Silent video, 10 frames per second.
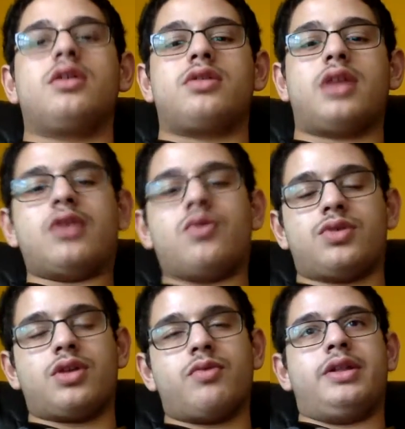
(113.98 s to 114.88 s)
think
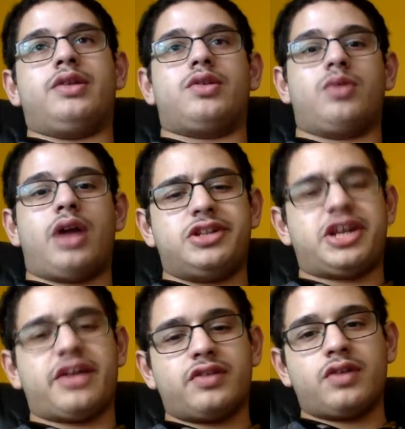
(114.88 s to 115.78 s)
who's gonna win. So Nia
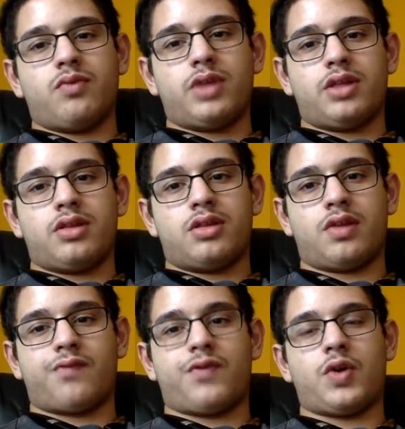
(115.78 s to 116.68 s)
Jax is gonna win
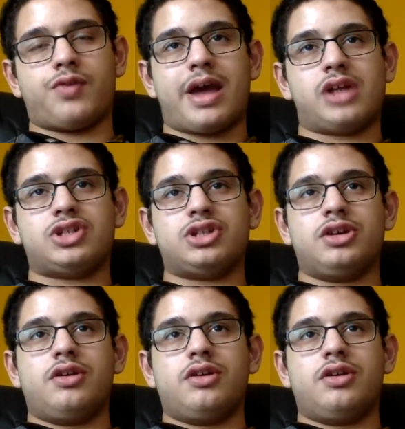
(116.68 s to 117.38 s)
this first match.